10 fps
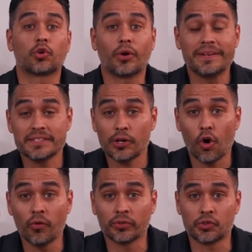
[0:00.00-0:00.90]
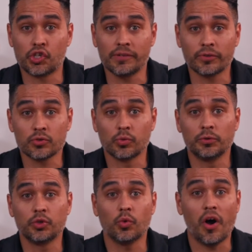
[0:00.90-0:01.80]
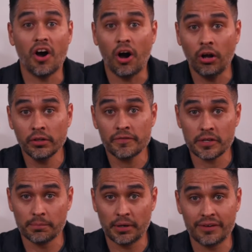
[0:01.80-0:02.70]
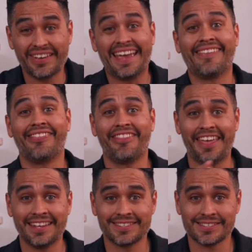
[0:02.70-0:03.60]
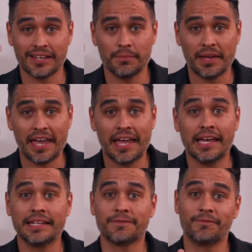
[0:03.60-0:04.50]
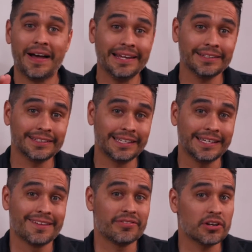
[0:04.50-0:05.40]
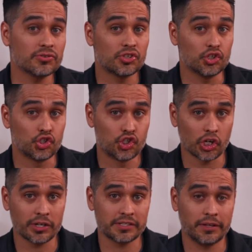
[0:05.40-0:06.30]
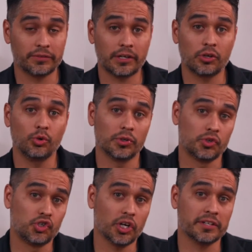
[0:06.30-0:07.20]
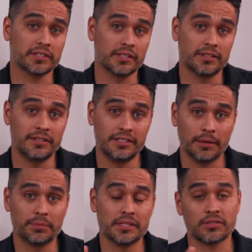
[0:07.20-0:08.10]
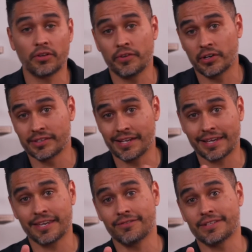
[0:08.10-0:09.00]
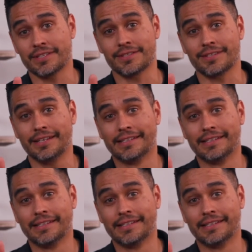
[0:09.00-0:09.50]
crazy overachievers will do all of the above and then some. And finally, there's the jerks out there who are just gonna dump this on their executive assistant.